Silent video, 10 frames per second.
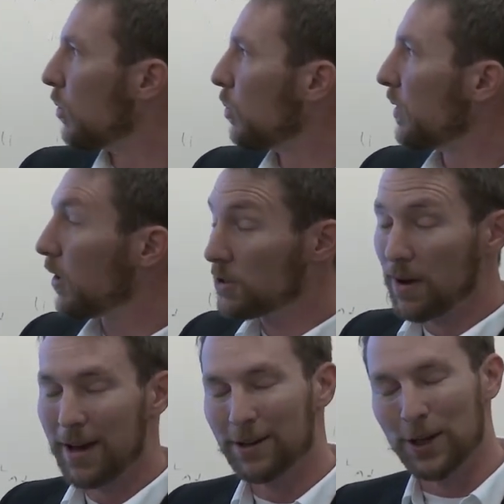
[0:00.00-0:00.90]
We've also
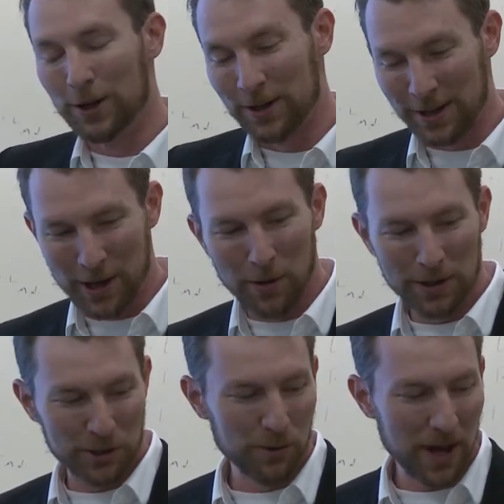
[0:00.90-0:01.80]
had to learn in going
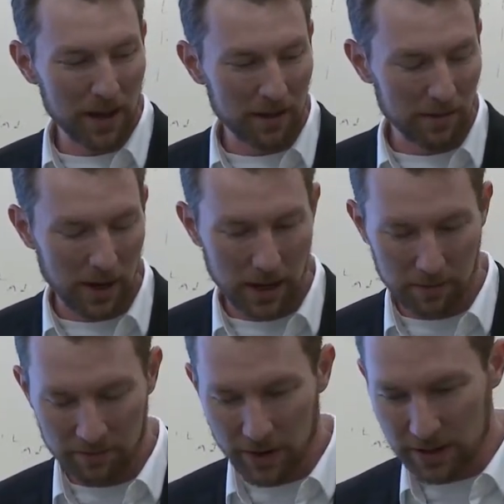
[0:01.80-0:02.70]
to a uh,
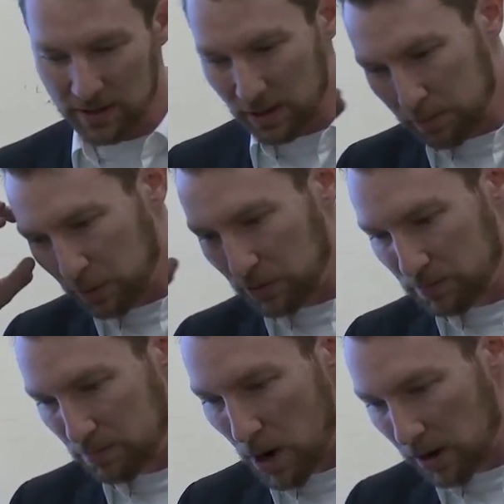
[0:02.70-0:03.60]
very simple
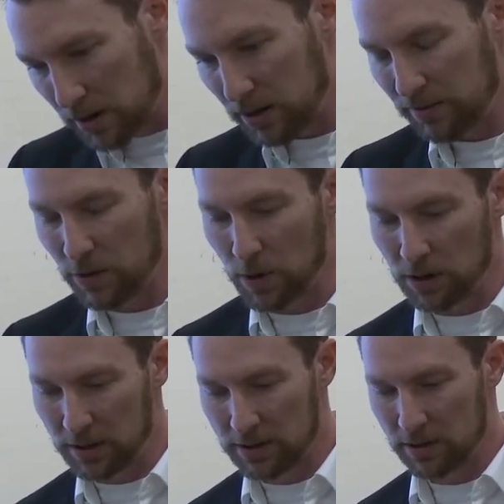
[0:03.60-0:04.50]
market, if you will,
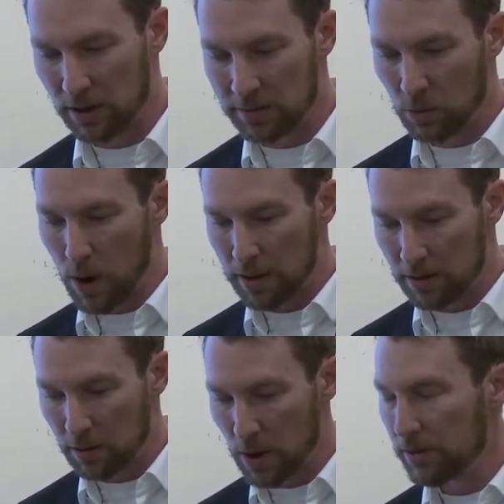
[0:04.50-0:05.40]
at least in terms of
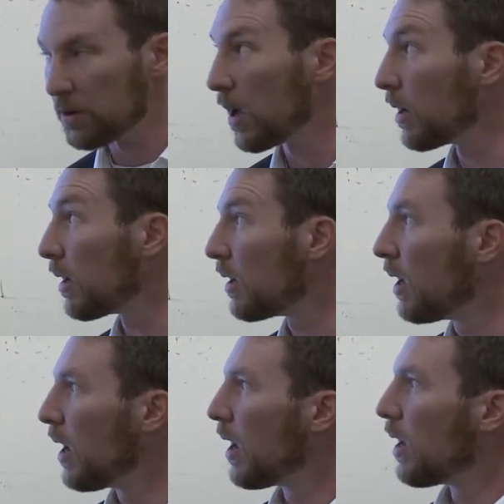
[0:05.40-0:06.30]
weather and weather data,
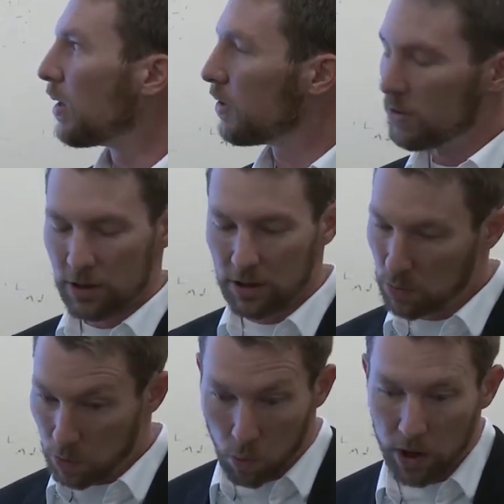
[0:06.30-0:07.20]

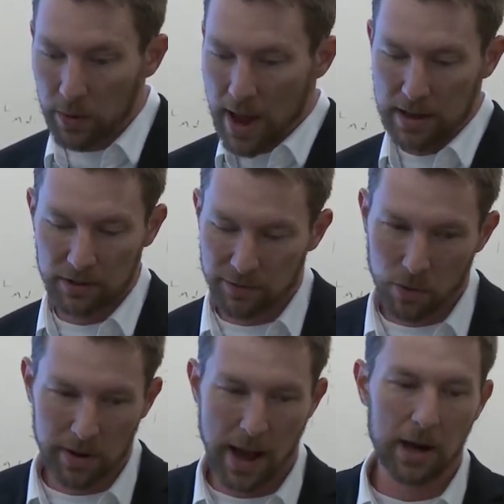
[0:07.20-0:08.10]
what do we ask
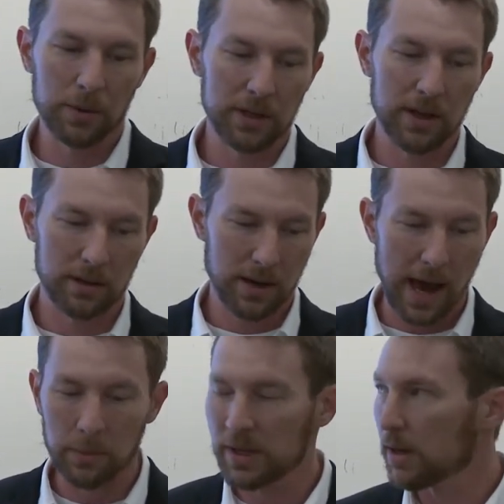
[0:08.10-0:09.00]
for and how do we get,
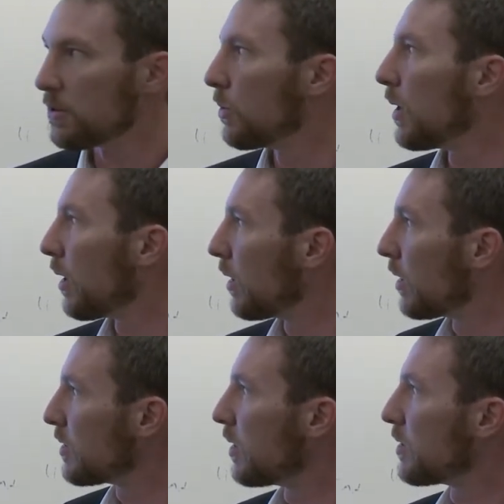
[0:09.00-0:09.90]
how do we get to an,
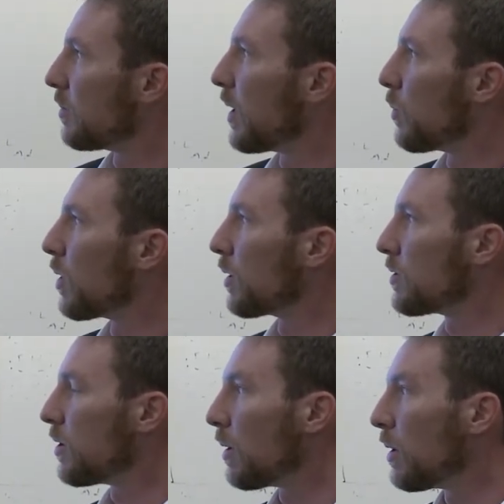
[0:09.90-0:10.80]
a system that works?
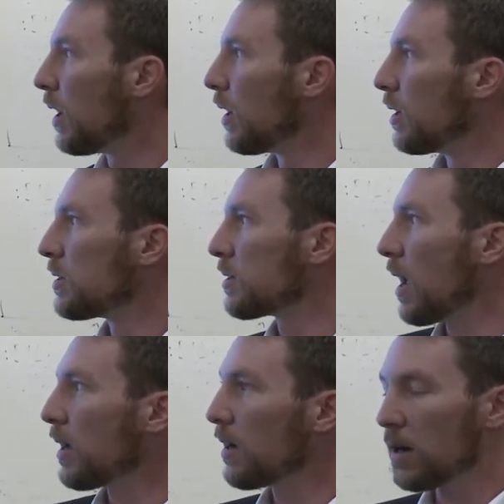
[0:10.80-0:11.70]
So
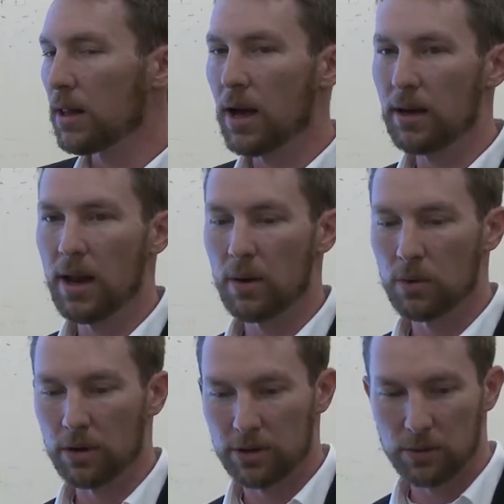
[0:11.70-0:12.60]
scanning a client
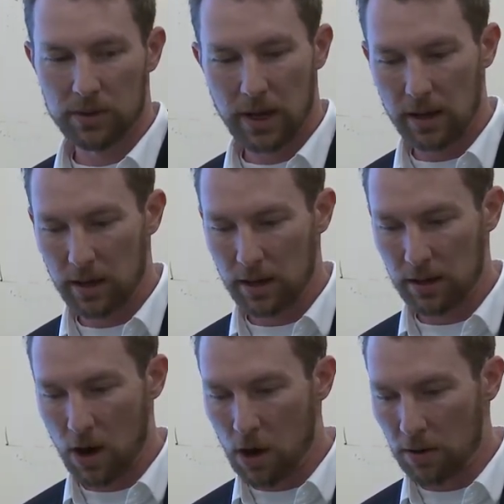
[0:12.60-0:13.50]
network. So we'll take
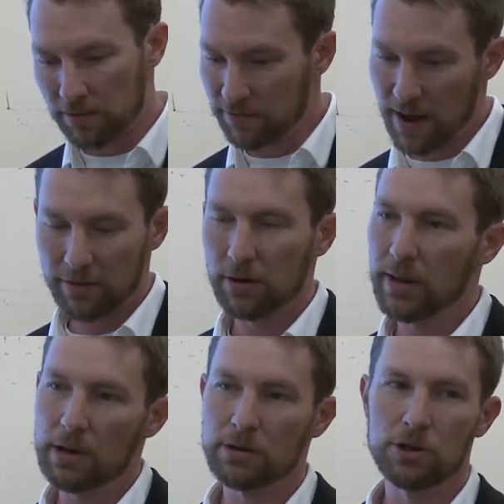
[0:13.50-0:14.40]
in five hundred
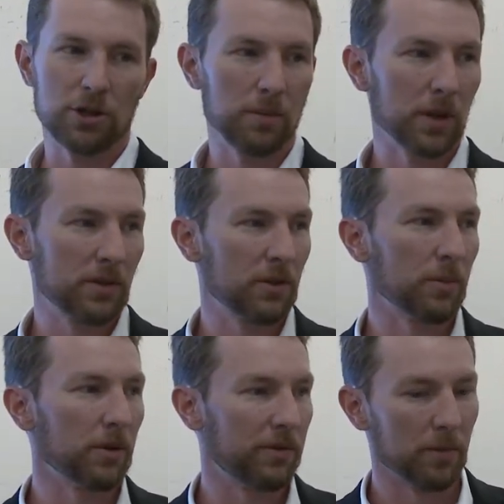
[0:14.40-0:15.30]
thousand shipments
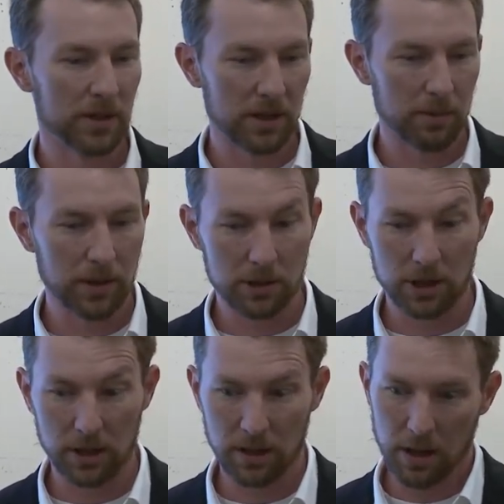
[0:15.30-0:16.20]
from a, from a C P
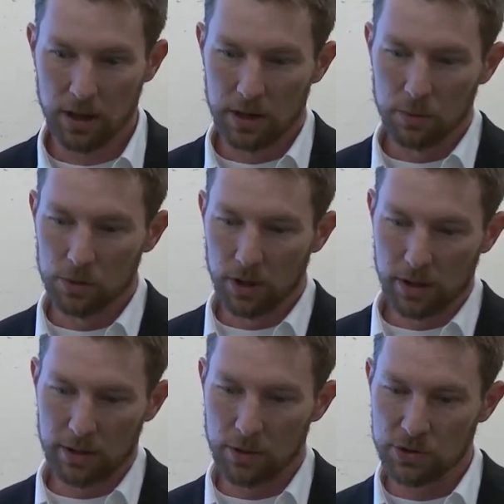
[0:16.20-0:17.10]
G. We'll look
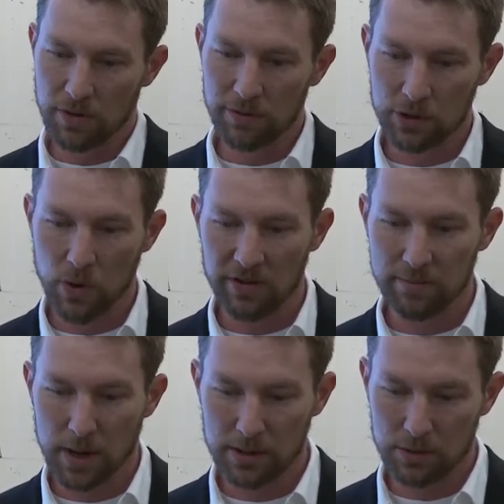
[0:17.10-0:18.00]
at those over twelve
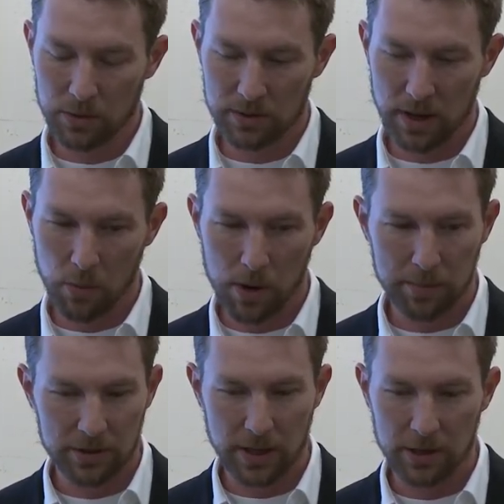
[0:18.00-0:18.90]
months. We'll say what
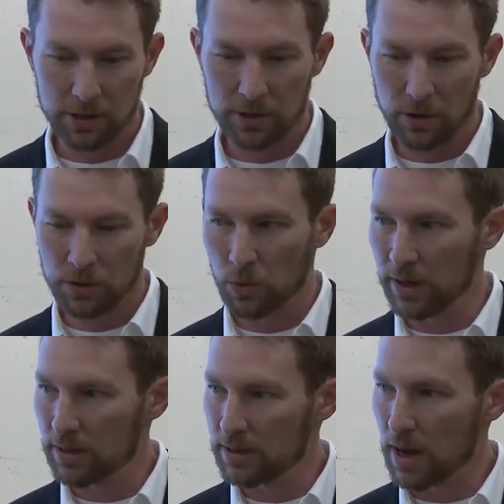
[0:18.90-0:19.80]
percentage of those were
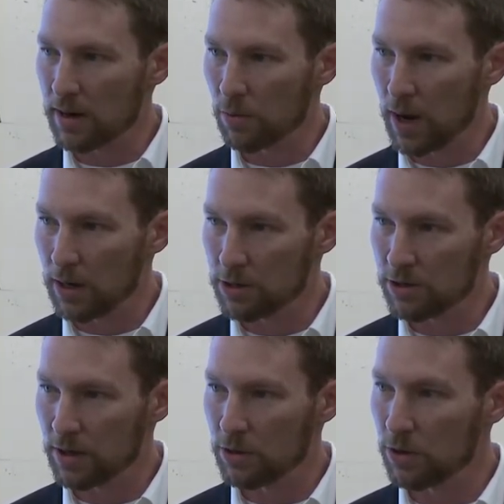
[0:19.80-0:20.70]
inside a
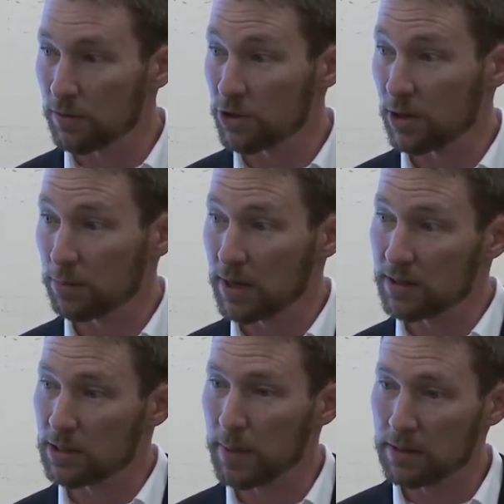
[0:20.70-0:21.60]
range that you could have shipped less
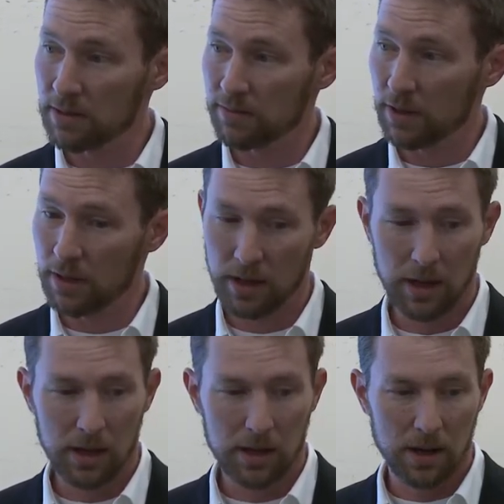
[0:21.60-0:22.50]
expensively,
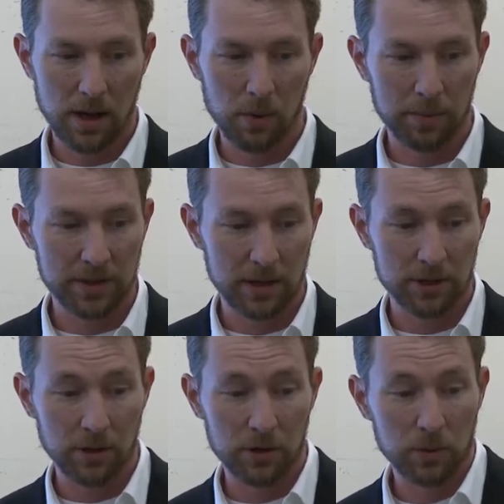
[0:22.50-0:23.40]
uh, what percentage
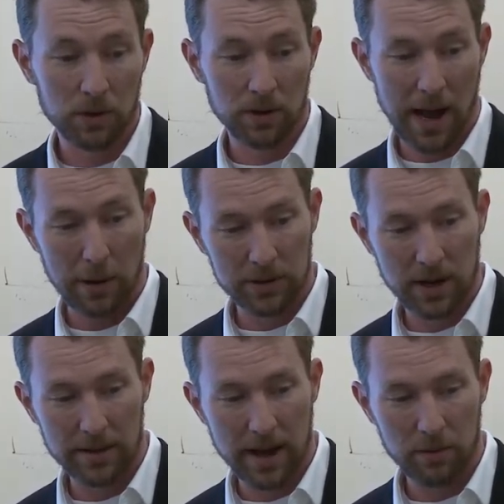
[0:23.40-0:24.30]
of those were
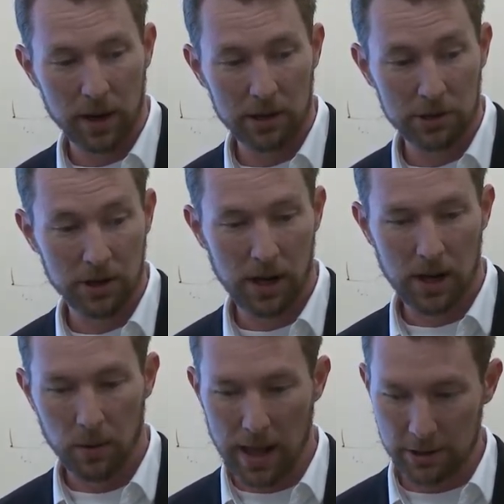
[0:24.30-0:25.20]
outside that range.
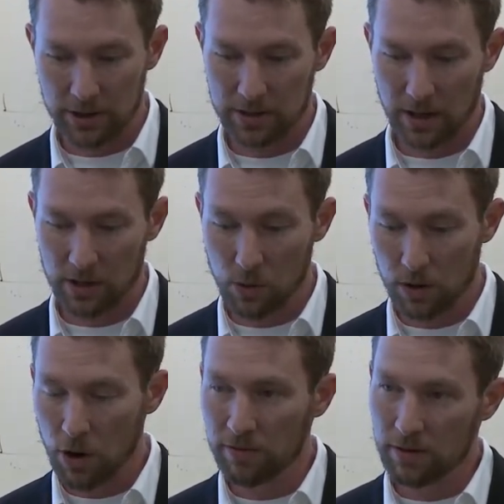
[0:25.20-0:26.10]
And we'll actually say you
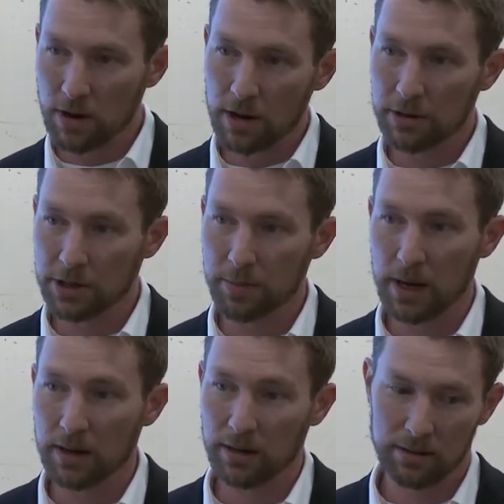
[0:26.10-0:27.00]
are over or
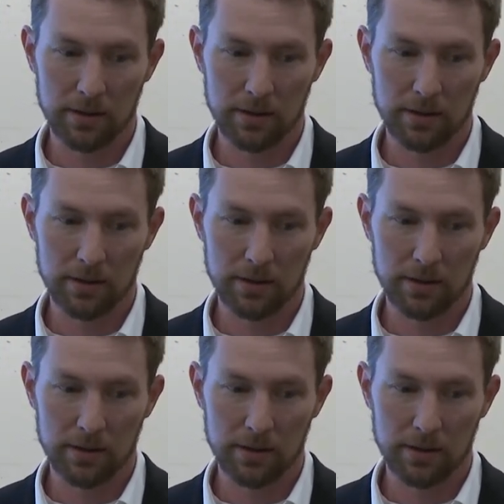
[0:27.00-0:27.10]
underspending.